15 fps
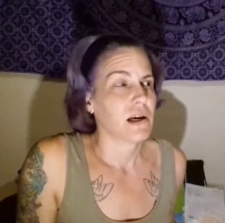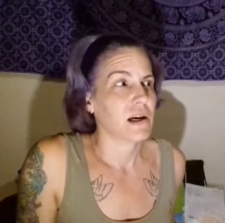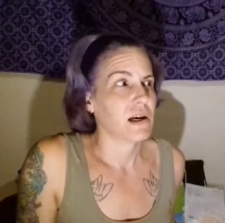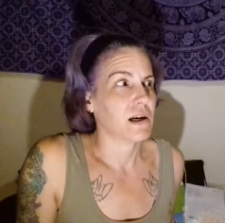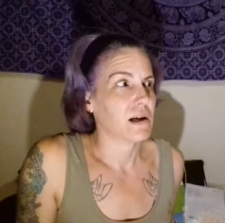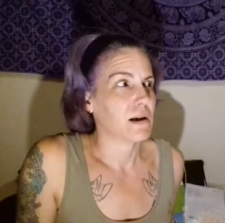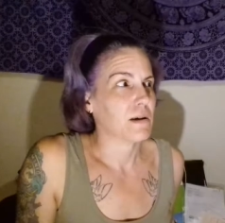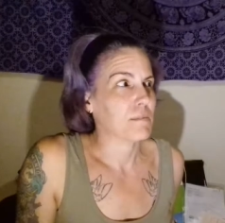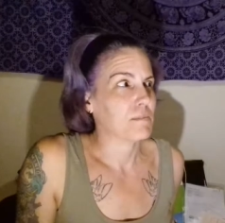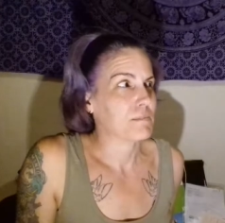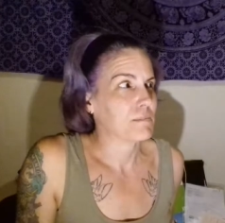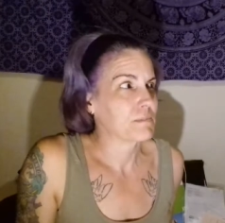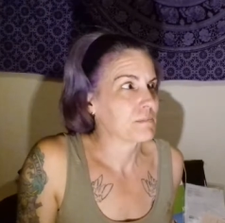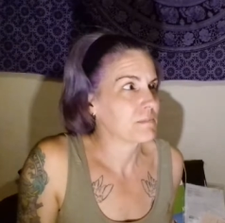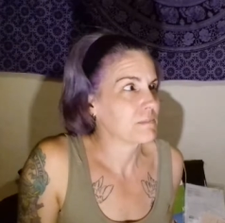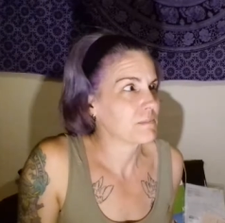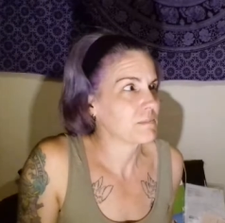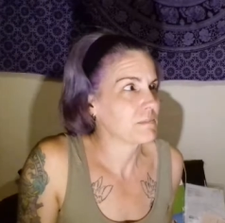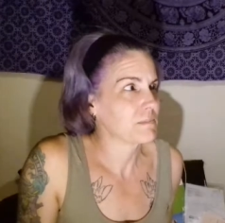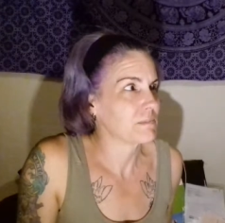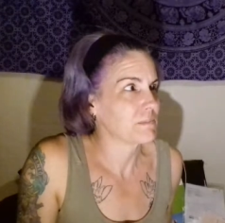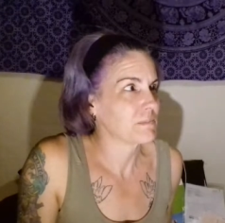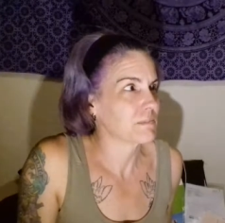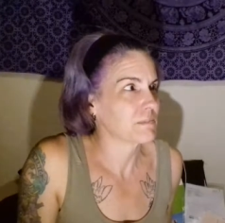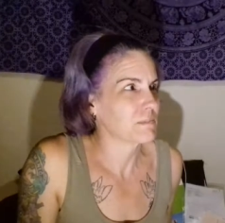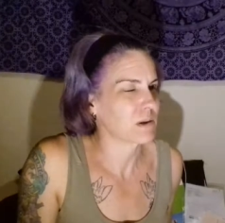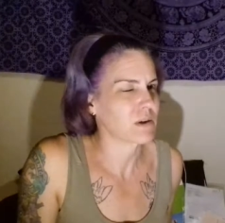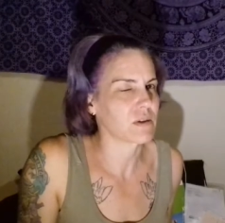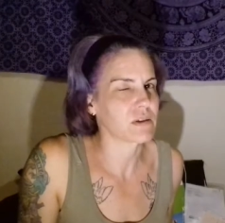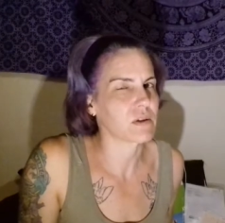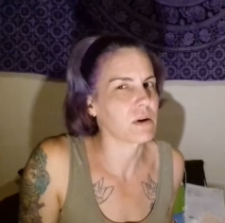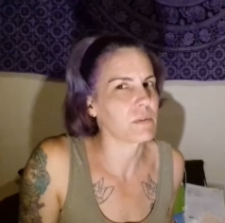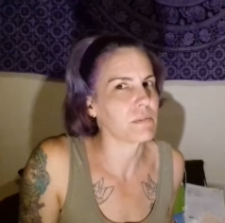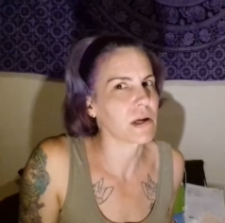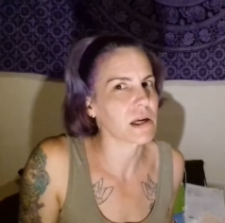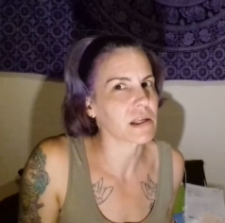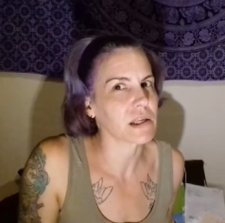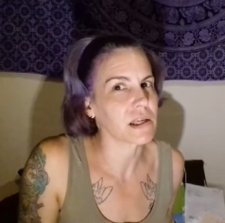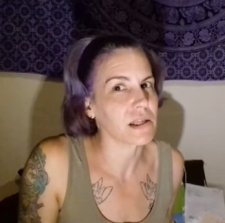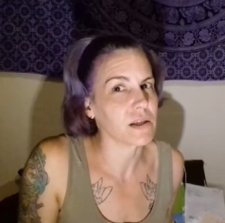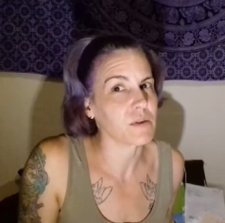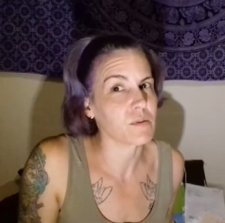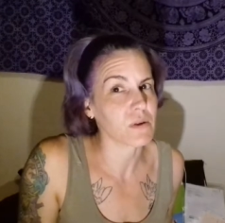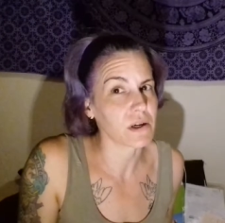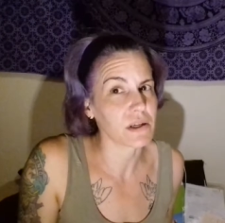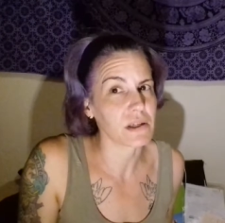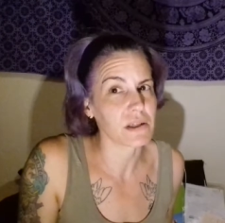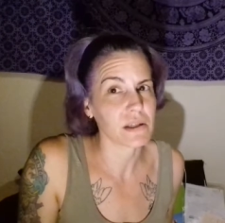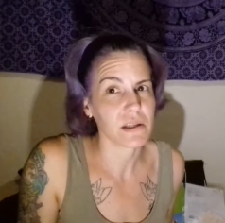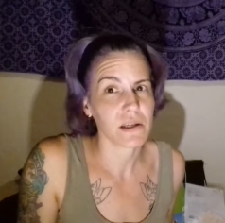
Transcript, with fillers: But also I'm not eating right.